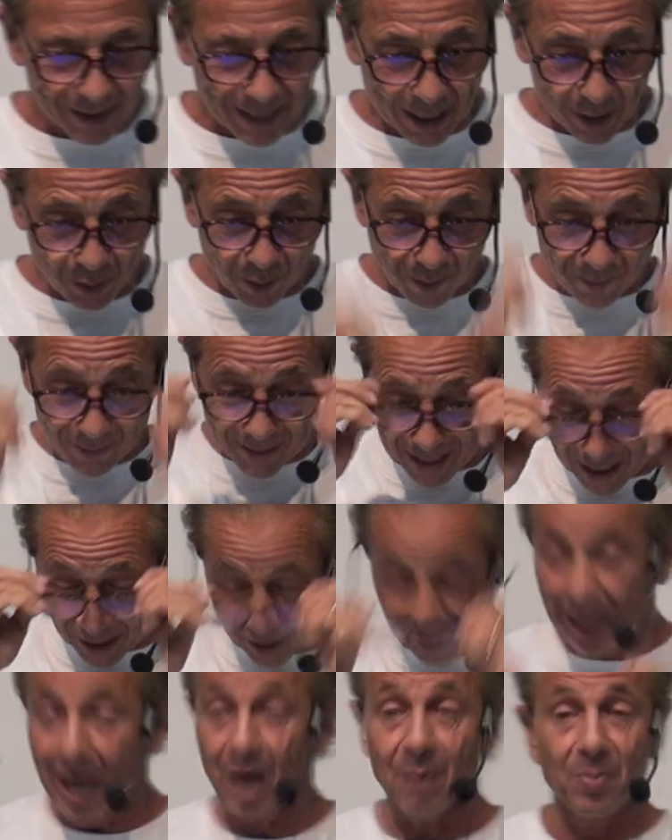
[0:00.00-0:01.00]
That's why we got a
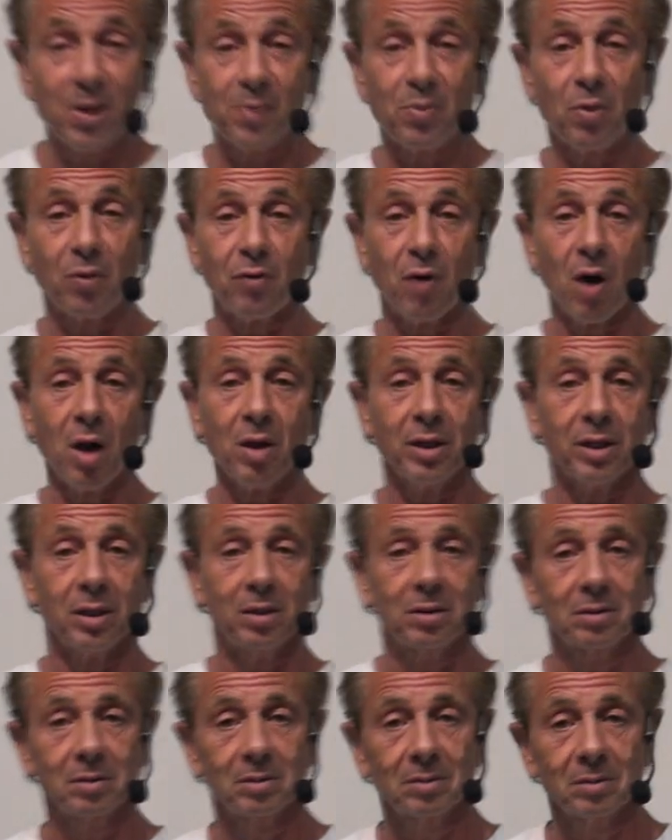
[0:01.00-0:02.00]
lot of people falling.
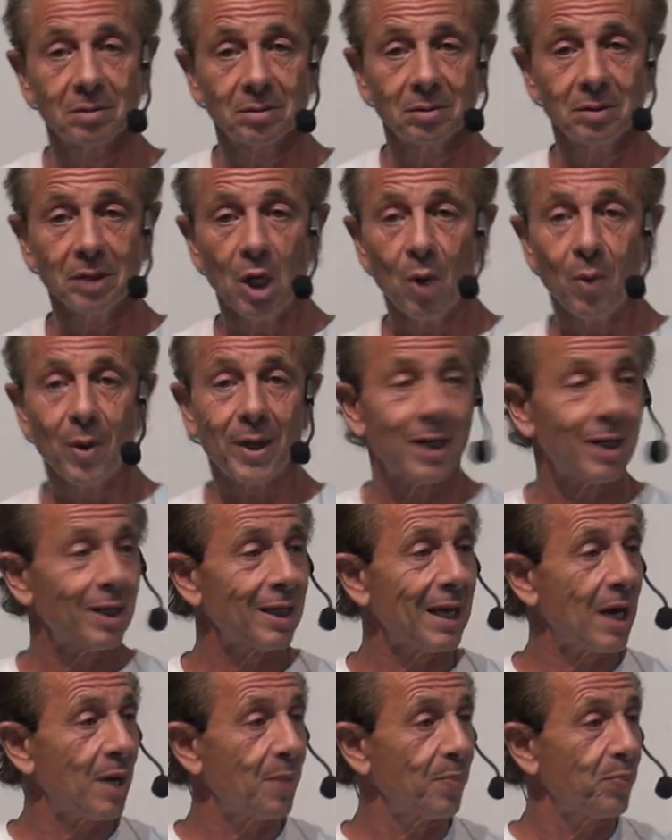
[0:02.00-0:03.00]
We got a
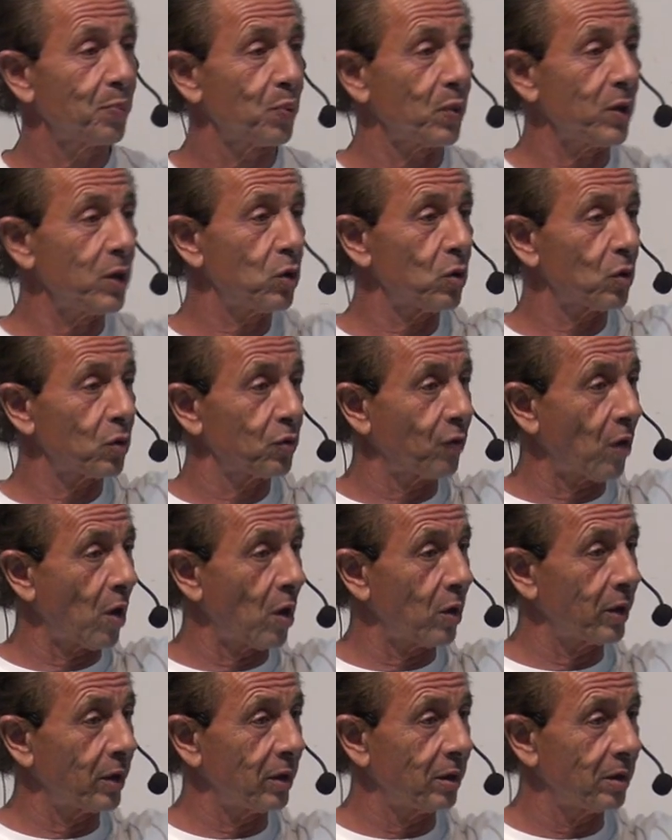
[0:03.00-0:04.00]
lot of preachers
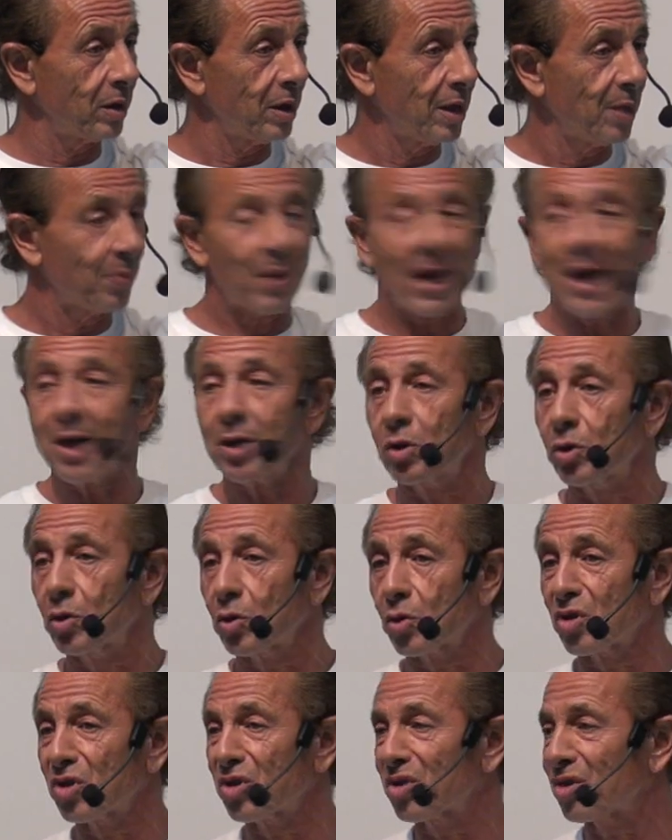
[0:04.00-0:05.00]
falling,
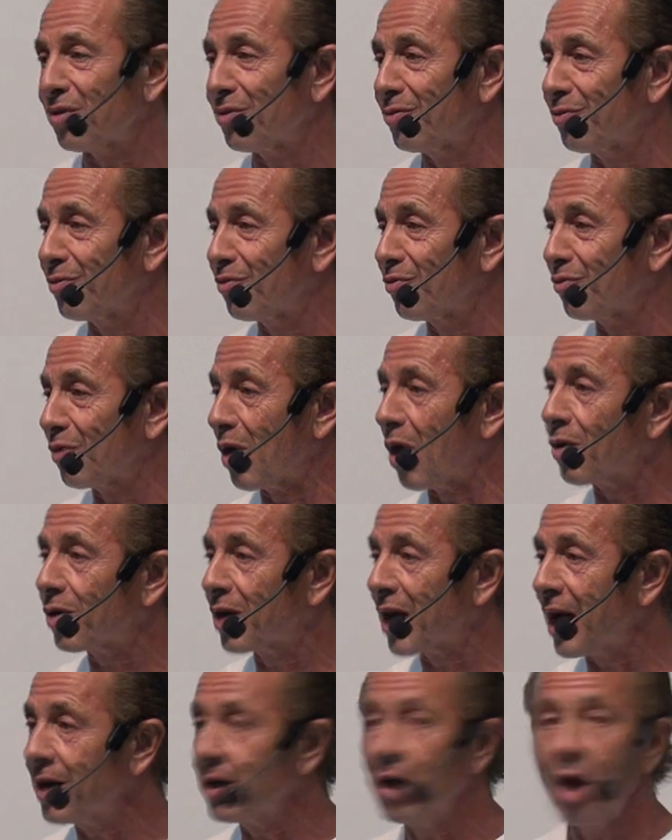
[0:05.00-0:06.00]
pastors and all
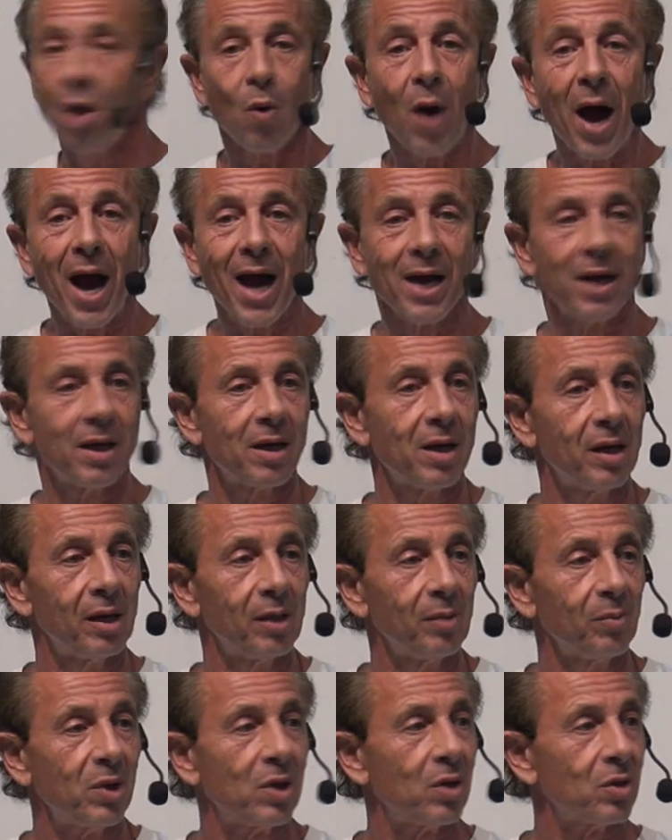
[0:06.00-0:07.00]
kind. Why?
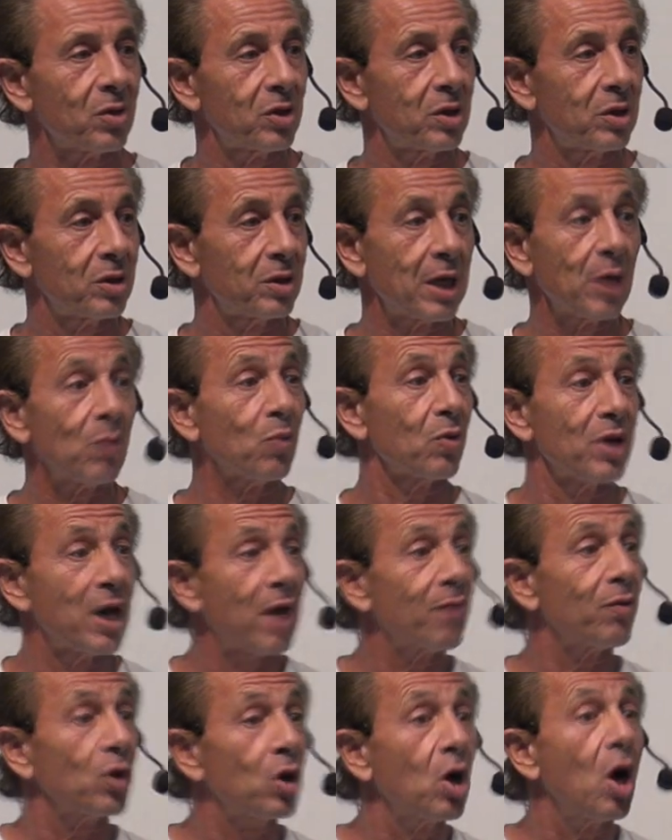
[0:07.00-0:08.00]
Because they were
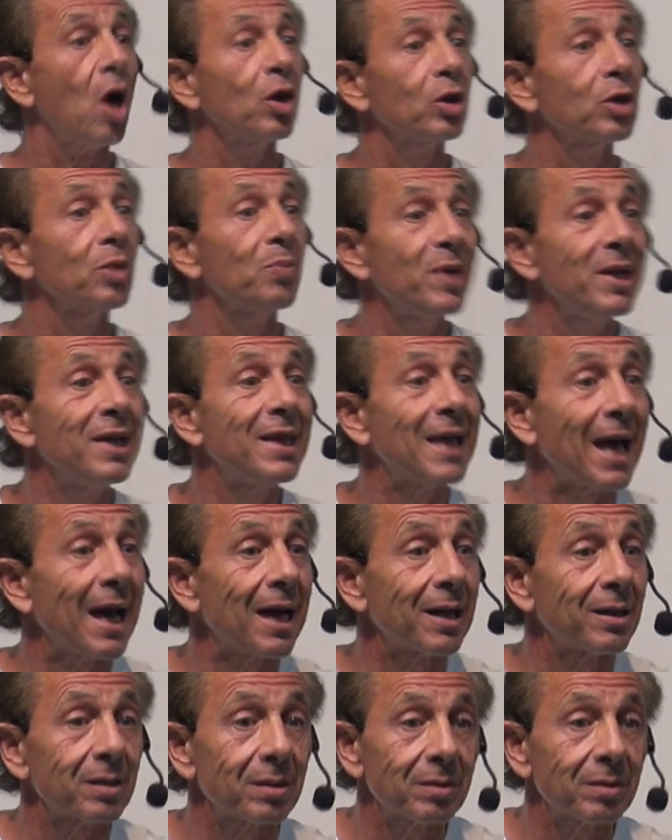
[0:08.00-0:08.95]
never called to be that.